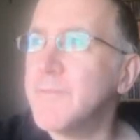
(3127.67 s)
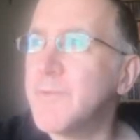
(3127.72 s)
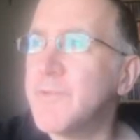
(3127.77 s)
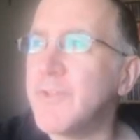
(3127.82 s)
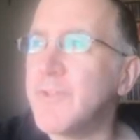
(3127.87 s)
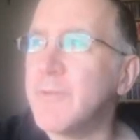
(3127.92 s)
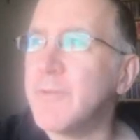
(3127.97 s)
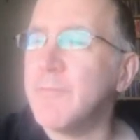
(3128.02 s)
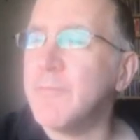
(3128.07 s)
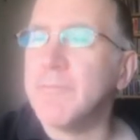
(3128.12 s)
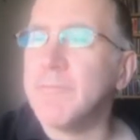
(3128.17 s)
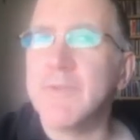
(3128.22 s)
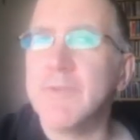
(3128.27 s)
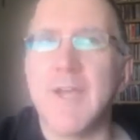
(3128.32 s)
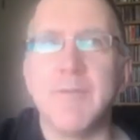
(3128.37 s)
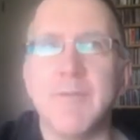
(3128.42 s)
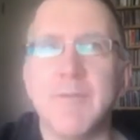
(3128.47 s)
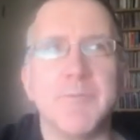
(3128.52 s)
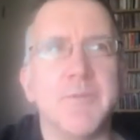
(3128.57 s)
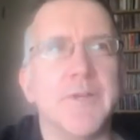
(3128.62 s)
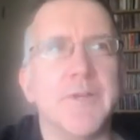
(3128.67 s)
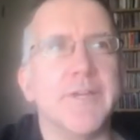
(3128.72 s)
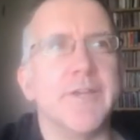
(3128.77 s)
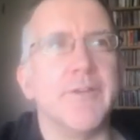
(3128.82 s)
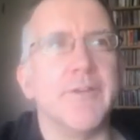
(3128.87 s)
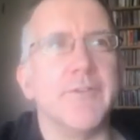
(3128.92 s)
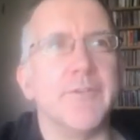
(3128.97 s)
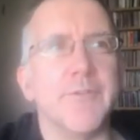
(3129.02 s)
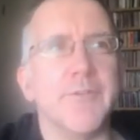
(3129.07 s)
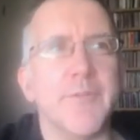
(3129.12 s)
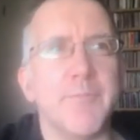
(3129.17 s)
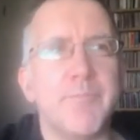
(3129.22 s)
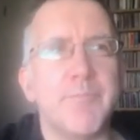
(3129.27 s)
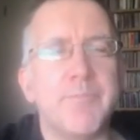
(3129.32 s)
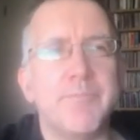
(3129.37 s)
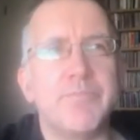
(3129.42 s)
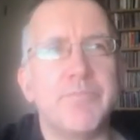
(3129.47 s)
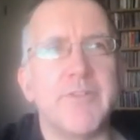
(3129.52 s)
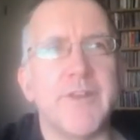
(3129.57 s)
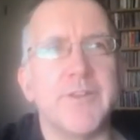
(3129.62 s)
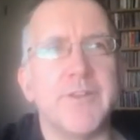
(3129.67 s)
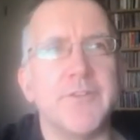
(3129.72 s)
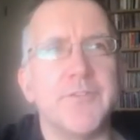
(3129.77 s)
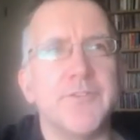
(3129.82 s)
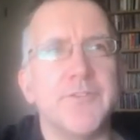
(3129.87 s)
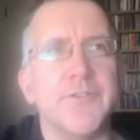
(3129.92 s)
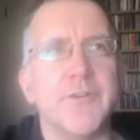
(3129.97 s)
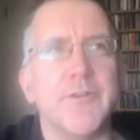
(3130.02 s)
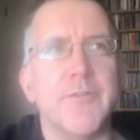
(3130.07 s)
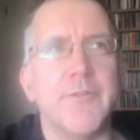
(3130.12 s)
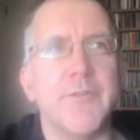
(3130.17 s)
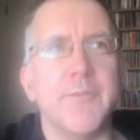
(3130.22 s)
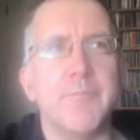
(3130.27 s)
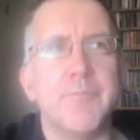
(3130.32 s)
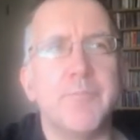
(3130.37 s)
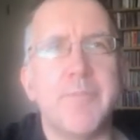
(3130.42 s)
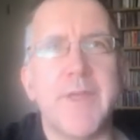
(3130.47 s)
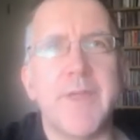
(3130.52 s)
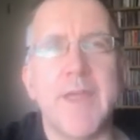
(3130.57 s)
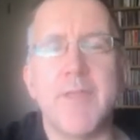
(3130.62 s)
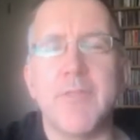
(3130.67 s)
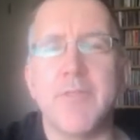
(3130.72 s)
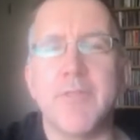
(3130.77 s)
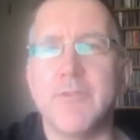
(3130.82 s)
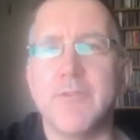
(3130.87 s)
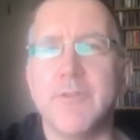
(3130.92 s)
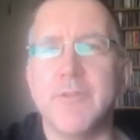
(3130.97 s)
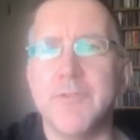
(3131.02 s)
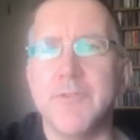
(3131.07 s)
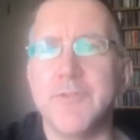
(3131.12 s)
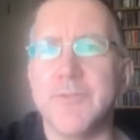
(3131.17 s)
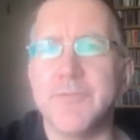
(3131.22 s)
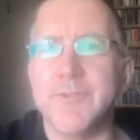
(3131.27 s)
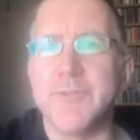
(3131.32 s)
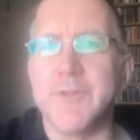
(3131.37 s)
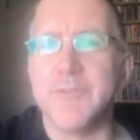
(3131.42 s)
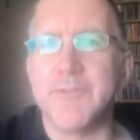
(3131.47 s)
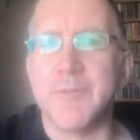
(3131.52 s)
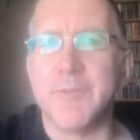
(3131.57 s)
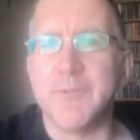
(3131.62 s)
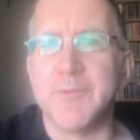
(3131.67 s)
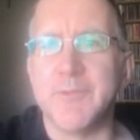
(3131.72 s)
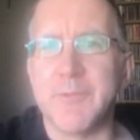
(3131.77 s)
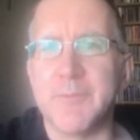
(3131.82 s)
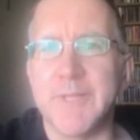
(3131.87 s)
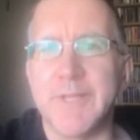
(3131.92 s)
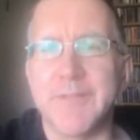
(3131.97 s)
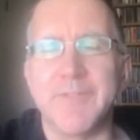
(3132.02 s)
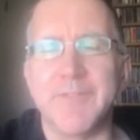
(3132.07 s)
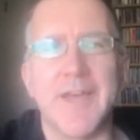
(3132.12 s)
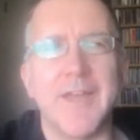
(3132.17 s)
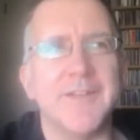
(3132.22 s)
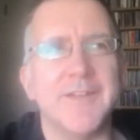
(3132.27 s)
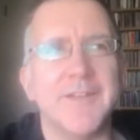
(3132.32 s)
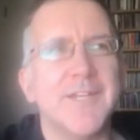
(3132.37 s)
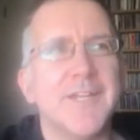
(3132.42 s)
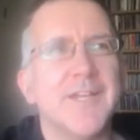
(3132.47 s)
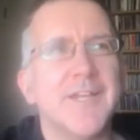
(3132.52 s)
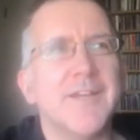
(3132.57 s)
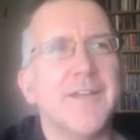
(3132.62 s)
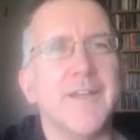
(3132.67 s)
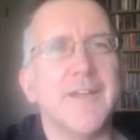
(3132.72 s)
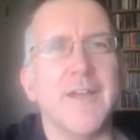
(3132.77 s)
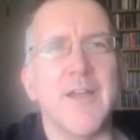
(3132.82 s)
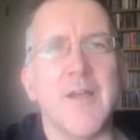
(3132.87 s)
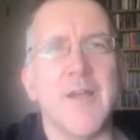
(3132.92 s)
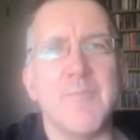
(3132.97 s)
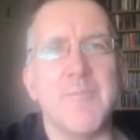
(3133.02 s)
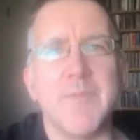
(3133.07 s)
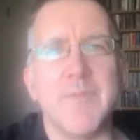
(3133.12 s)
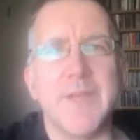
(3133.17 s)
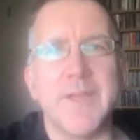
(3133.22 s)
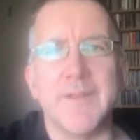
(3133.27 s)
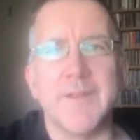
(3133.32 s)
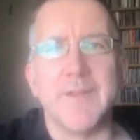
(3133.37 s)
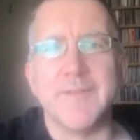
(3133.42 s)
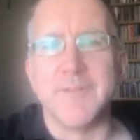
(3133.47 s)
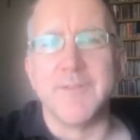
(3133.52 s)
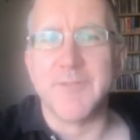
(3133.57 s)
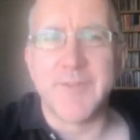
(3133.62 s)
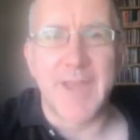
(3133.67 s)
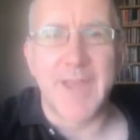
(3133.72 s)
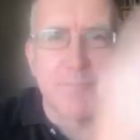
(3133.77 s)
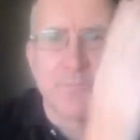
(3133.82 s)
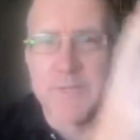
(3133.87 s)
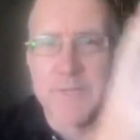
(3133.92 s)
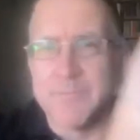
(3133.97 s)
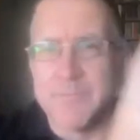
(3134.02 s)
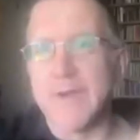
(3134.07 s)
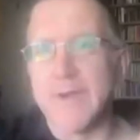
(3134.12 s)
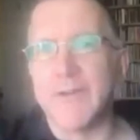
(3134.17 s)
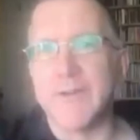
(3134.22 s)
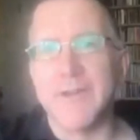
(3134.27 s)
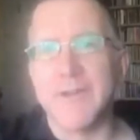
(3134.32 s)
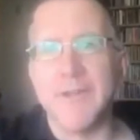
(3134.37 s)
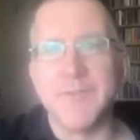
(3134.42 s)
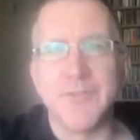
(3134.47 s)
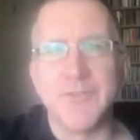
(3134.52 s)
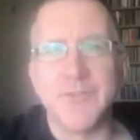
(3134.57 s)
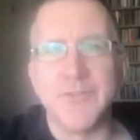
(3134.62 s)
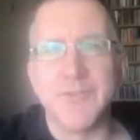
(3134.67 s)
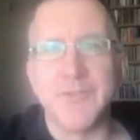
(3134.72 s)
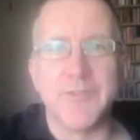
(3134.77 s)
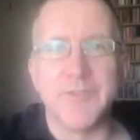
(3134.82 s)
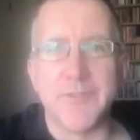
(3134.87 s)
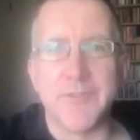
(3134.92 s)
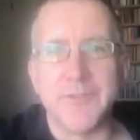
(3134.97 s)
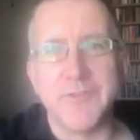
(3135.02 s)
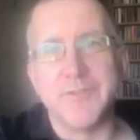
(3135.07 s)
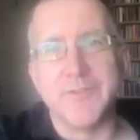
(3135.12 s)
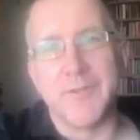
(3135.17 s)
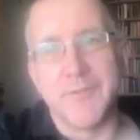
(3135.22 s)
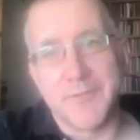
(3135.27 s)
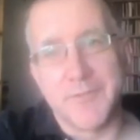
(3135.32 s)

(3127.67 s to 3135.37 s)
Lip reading: some comic book character, the Predator or the Panther, or sort of something like that, and it's Captain America and sort of these other,